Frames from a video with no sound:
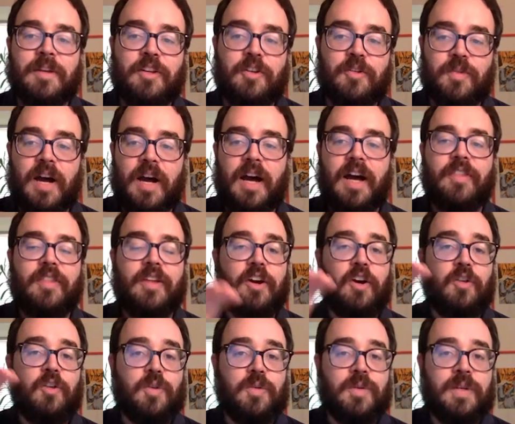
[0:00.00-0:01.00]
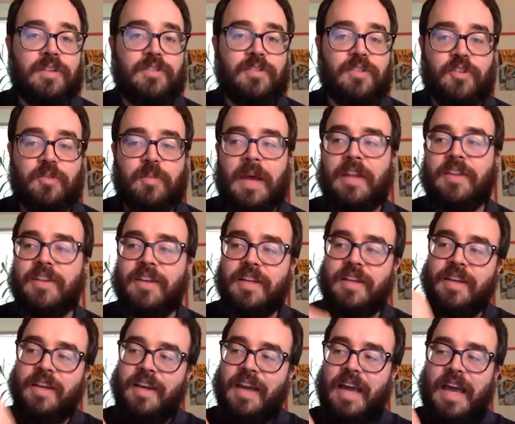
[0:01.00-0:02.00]
I mean, you've got the coroutine
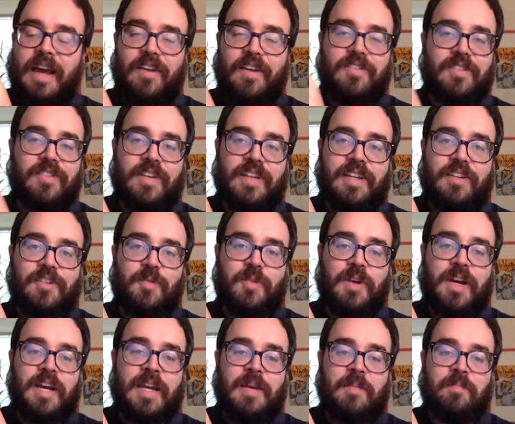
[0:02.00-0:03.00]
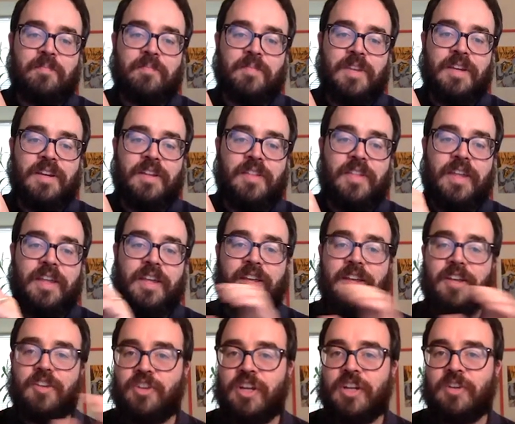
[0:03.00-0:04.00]
suspended, x is in its frame,
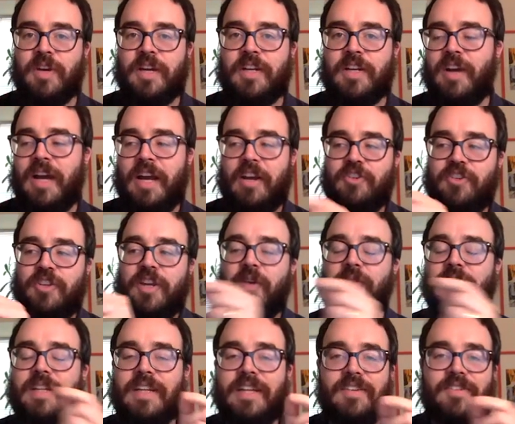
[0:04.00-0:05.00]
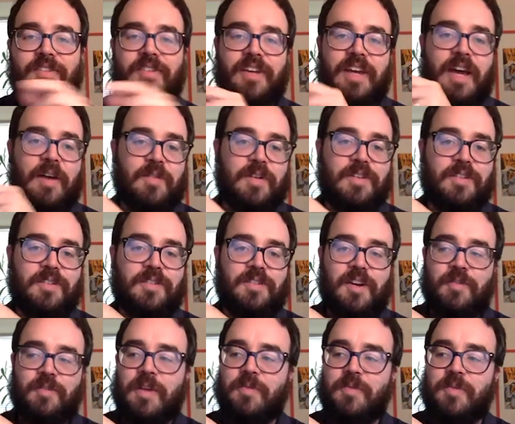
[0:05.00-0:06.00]
the generator actually only needs to have a,
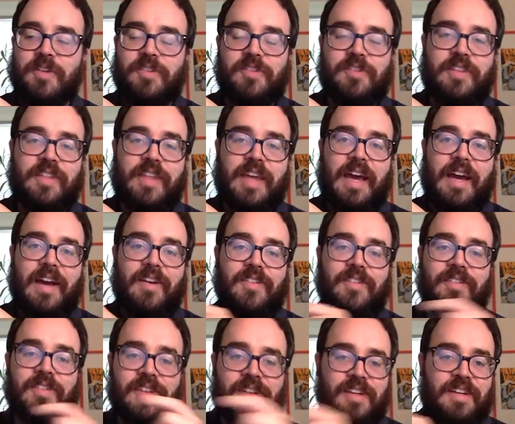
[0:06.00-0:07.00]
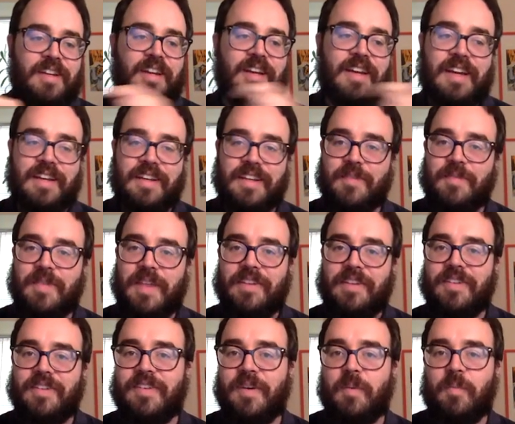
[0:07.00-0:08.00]
a reference to the x and give
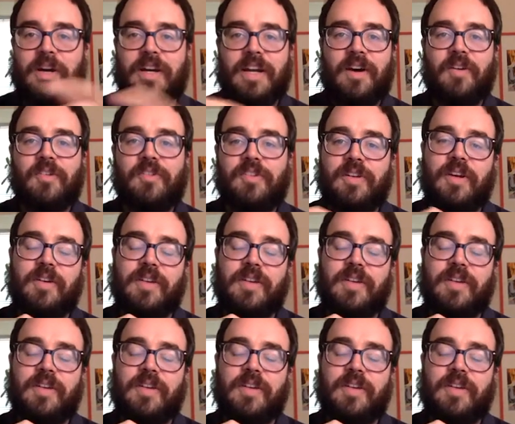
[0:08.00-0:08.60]
that to someone else.